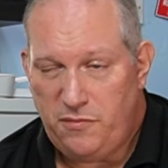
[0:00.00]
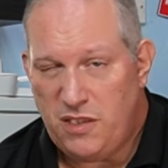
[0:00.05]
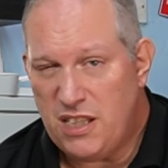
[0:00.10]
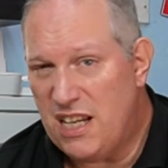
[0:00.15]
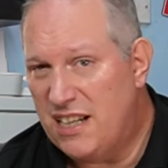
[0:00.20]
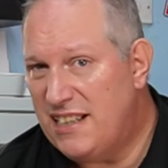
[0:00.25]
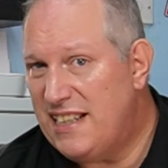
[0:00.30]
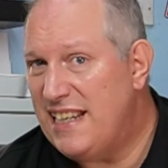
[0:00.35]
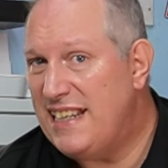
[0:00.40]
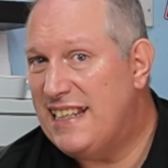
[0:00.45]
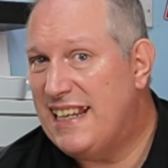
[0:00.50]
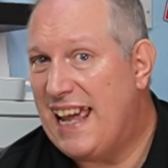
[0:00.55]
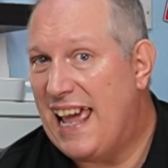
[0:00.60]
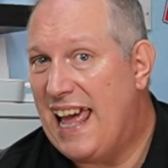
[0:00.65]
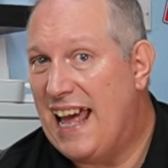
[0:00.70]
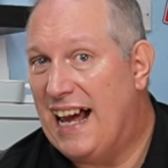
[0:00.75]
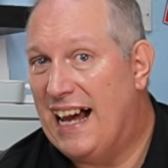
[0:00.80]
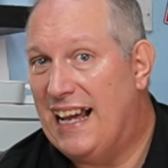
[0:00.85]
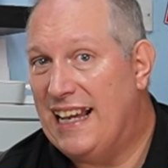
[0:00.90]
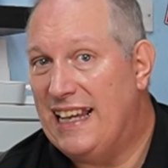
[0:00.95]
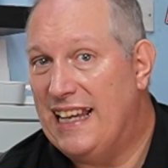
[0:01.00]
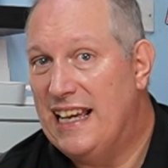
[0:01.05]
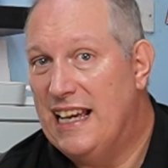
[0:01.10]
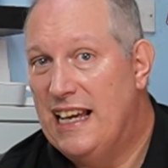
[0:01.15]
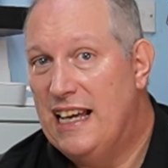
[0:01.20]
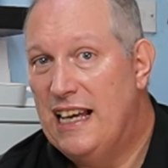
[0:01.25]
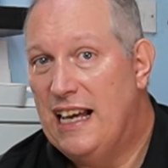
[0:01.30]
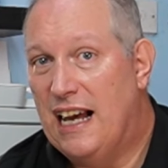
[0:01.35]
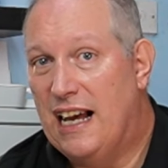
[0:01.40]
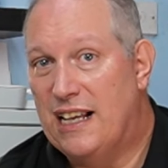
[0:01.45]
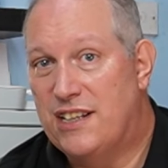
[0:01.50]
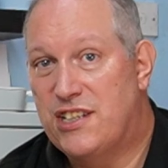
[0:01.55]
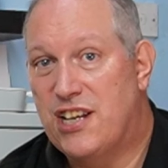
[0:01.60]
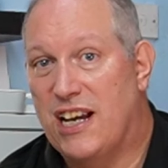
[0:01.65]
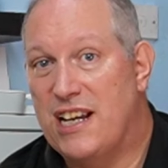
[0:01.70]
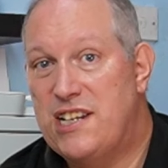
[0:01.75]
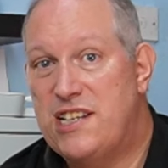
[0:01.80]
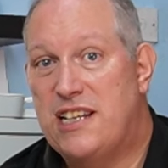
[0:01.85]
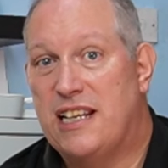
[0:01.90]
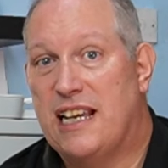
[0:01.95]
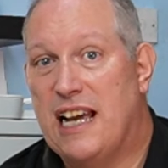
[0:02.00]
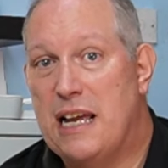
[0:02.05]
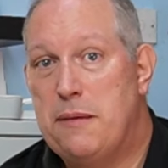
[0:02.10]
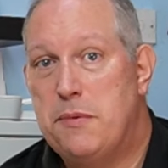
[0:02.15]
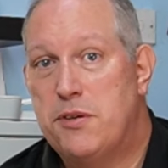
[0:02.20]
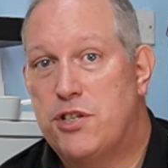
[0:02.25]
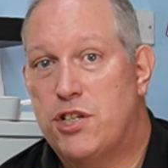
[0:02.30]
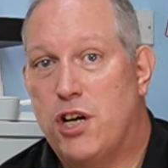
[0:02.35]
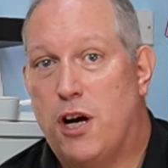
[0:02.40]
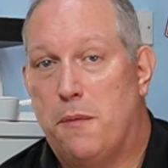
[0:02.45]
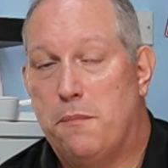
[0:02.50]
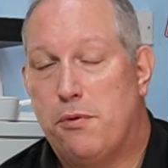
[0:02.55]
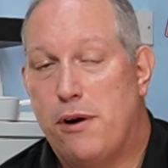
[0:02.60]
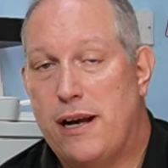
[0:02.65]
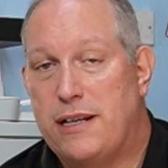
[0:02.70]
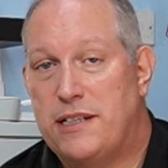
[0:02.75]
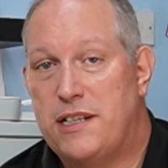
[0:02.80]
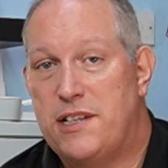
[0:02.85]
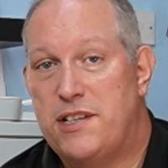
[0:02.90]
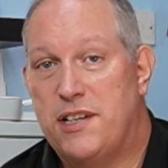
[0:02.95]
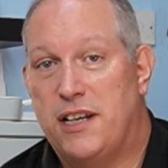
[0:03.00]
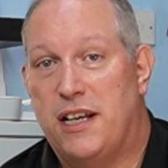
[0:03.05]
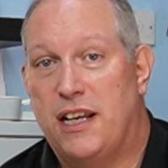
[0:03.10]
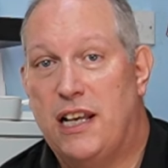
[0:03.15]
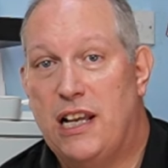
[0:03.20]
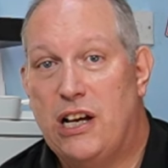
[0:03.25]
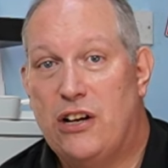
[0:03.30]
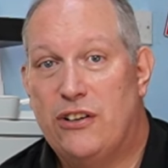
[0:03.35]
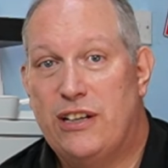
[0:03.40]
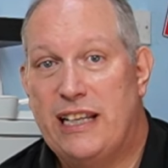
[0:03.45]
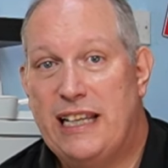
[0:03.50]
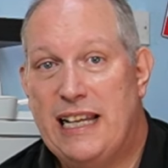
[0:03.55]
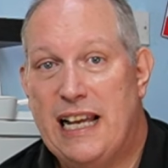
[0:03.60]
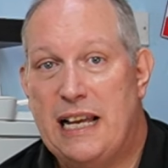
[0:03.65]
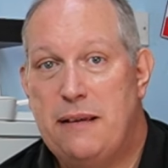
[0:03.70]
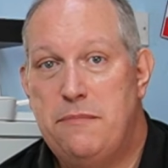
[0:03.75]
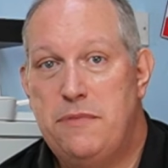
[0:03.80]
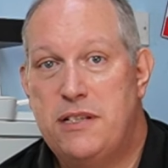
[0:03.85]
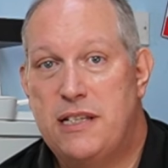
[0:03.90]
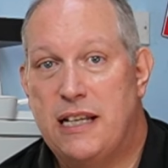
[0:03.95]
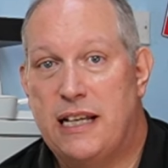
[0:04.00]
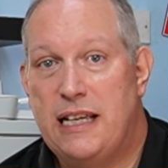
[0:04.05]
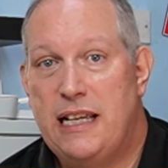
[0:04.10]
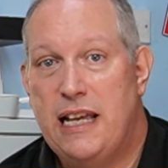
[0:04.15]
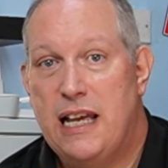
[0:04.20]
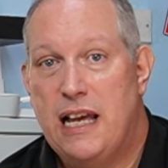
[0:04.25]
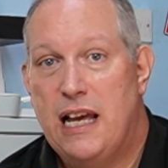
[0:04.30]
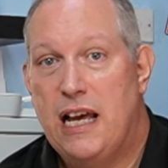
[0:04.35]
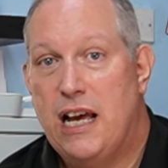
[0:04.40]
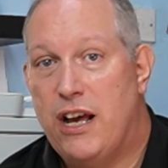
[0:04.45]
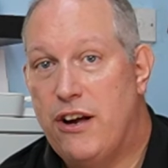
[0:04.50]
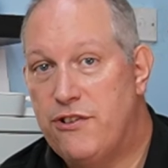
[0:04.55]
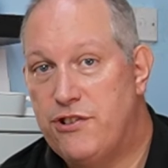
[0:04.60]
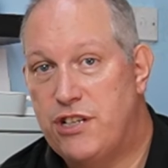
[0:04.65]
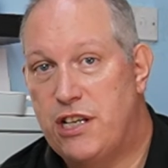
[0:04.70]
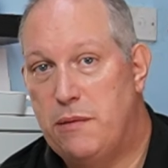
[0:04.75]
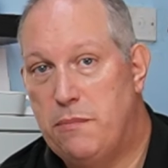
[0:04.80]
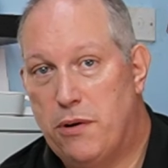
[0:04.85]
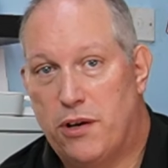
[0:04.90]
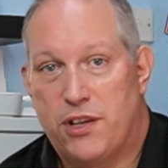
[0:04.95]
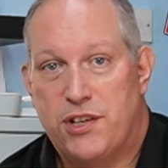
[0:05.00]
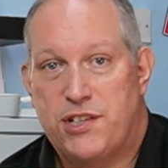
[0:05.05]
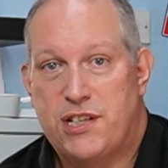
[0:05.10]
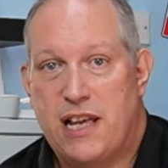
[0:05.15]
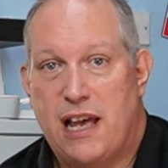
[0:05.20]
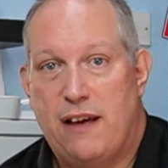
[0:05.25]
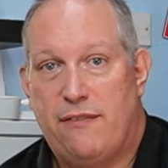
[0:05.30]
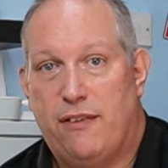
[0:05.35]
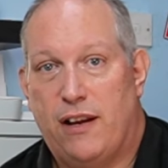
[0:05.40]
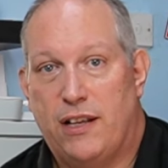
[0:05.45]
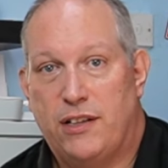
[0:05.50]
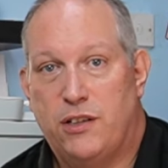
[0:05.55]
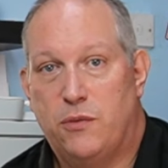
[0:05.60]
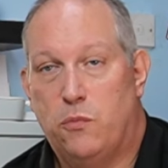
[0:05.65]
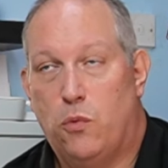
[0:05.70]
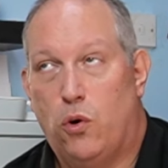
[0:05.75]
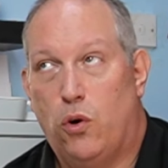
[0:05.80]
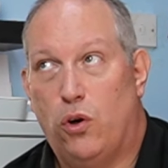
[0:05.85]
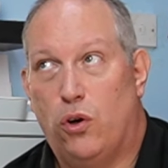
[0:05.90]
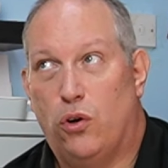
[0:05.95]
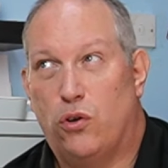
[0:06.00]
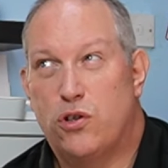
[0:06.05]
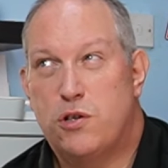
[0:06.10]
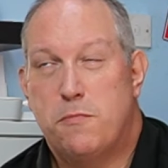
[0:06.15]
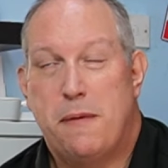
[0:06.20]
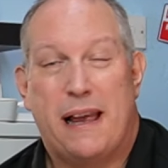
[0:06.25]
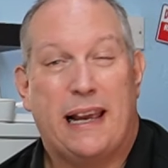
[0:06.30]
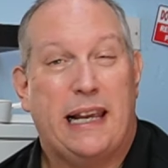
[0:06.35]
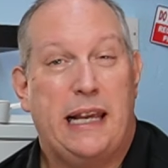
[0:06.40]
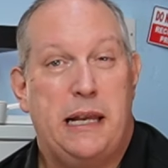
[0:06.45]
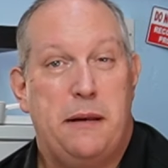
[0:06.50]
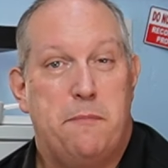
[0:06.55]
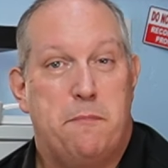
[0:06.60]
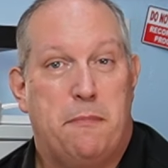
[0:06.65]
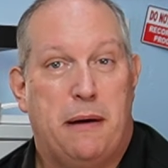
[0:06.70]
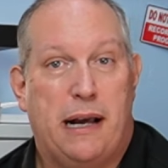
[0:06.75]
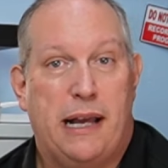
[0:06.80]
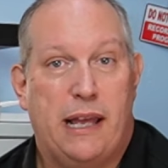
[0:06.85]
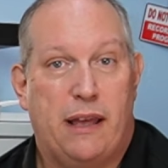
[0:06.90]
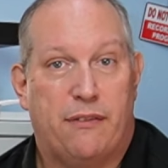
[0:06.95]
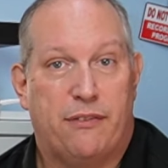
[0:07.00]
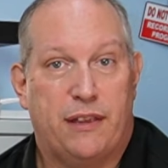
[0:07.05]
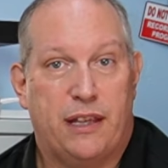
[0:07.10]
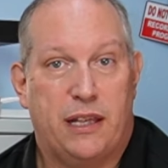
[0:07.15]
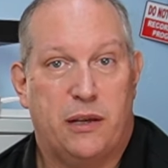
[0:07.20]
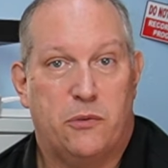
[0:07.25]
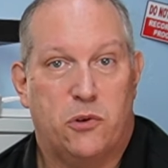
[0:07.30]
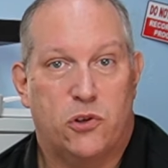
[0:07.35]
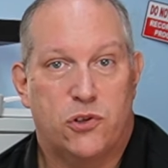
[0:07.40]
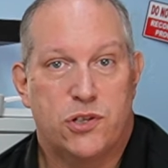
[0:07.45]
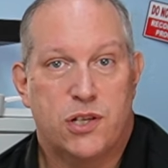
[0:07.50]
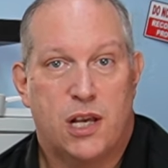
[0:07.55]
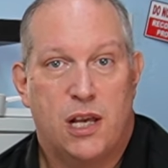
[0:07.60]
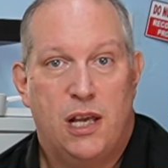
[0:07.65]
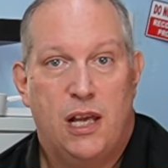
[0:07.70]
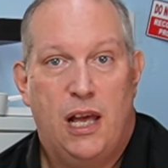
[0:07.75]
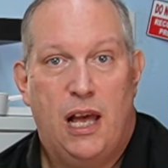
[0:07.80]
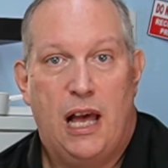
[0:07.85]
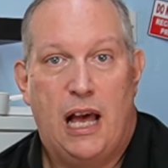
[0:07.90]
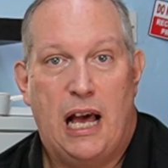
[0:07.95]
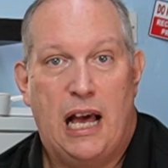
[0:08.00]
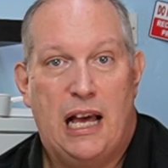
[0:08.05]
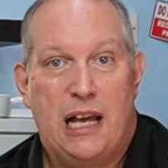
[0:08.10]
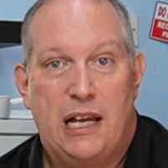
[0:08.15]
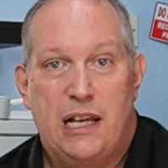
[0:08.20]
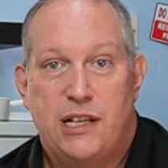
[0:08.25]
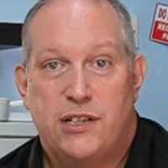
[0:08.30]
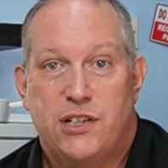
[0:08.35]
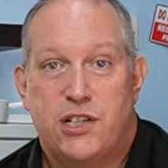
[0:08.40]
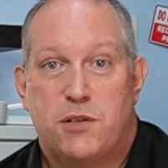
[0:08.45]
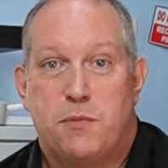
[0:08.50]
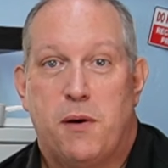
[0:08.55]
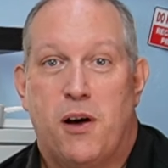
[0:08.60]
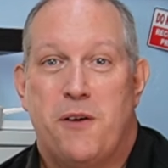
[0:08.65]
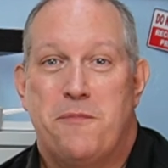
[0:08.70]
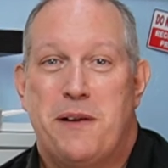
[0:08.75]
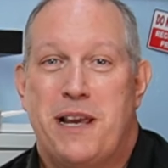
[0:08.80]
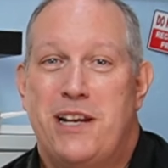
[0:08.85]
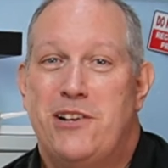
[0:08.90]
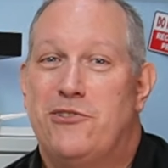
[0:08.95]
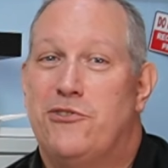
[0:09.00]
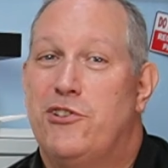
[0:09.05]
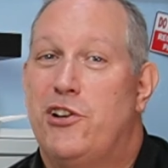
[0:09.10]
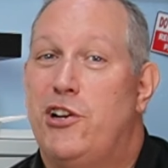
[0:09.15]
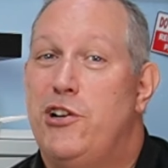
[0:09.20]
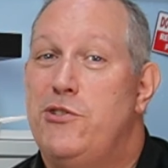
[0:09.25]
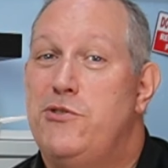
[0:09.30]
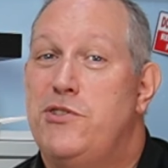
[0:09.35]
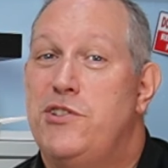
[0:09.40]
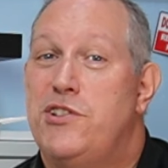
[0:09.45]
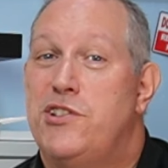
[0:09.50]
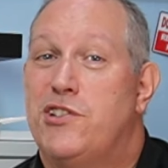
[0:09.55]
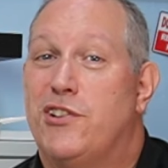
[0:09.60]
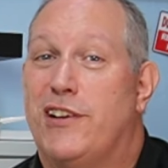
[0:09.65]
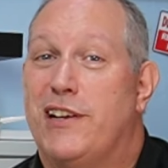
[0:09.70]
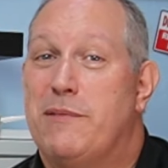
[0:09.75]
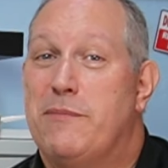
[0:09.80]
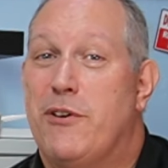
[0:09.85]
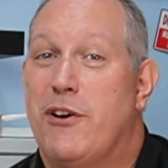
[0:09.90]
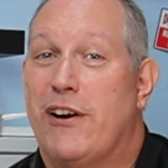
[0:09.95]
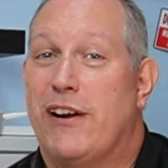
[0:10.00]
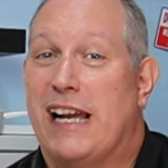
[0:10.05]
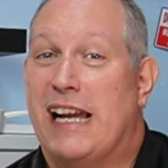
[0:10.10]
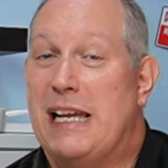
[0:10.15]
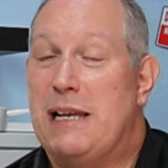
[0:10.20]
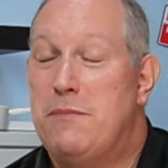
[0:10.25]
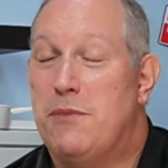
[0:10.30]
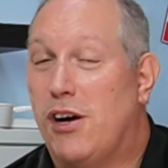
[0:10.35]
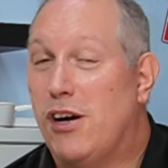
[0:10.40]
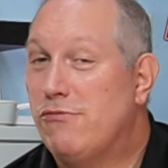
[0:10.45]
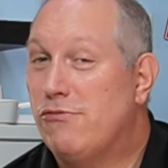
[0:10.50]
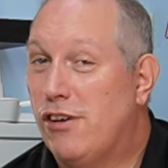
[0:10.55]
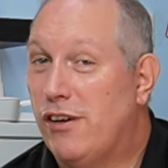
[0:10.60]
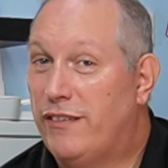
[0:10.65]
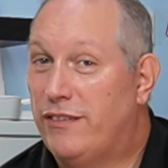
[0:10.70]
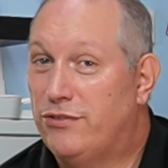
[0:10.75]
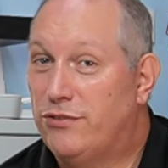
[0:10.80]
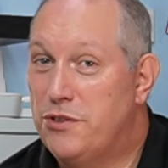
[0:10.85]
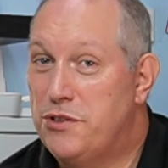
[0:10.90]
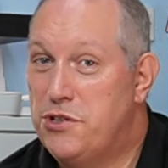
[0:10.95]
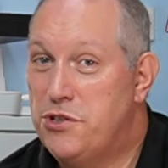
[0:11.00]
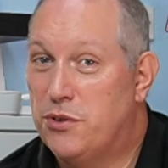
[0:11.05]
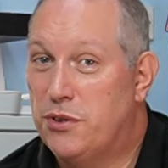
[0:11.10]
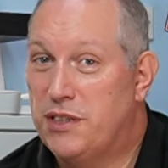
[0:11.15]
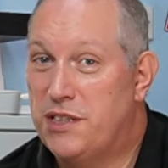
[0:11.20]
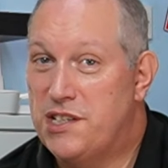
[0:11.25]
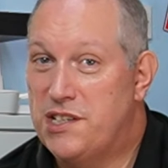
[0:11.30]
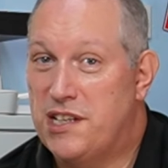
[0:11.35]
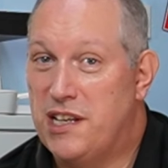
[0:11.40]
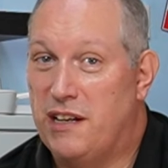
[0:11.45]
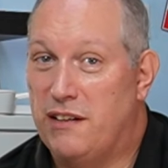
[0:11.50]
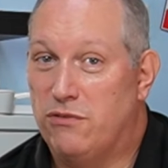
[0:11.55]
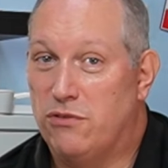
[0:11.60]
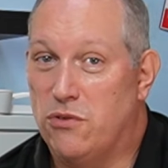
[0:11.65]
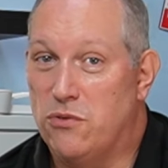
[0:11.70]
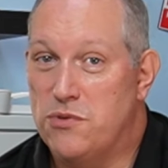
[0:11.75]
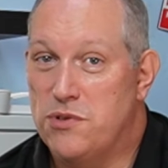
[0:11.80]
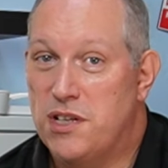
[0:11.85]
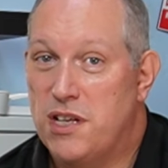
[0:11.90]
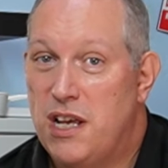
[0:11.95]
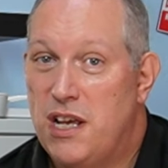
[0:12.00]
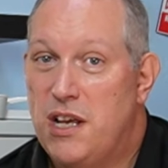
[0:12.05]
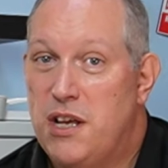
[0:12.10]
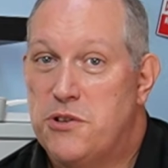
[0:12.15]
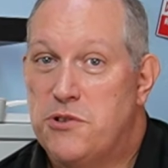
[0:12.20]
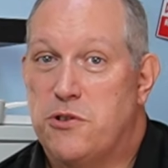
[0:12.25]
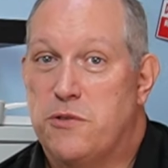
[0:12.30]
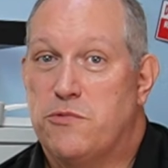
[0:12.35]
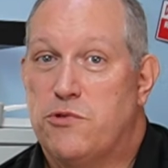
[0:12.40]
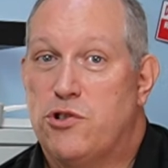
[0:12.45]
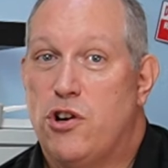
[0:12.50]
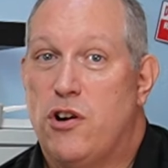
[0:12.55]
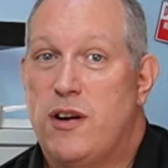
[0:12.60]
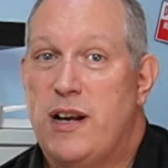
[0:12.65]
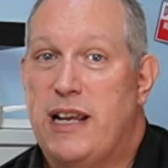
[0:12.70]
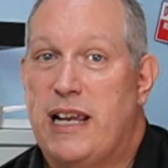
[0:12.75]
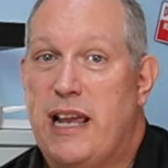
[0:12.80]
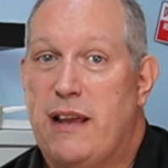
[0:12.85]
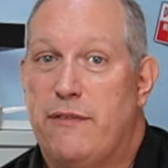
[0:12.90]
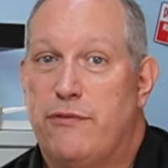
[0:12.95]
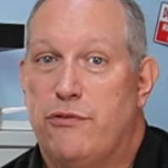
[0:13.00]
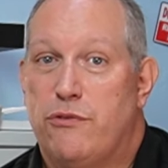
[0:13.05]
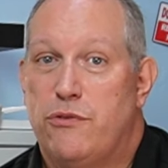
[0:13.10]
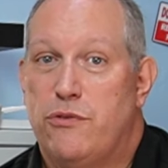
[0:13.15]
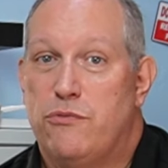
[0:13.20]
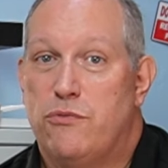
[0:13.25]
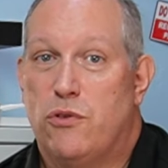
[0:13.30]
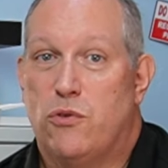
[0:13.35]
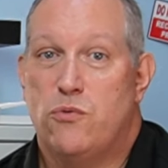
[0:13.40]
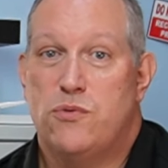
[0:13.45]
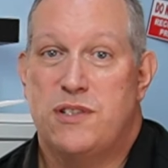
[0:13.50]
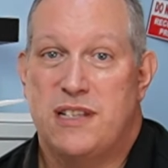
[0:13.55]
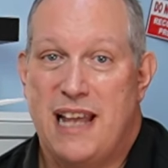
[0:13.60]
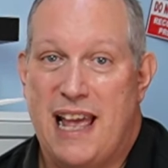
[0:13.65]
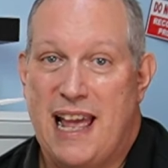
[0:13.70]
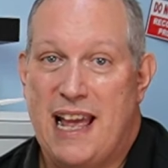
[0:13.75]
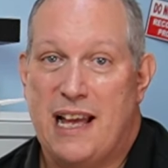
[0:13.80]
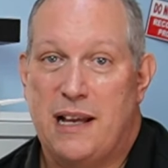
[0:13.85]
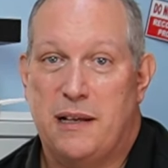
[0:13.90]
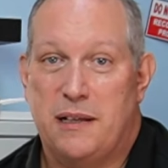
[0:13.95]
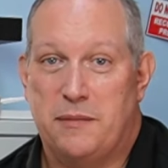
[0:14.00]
I did get a taster game of Sharp Practice at a Lardy Games Day hosted by the South London Warlords back in May, I think it was. Despite being on the losing side of my game, I rather enjoyed the set of rules. So I'm trying to get through the rules now.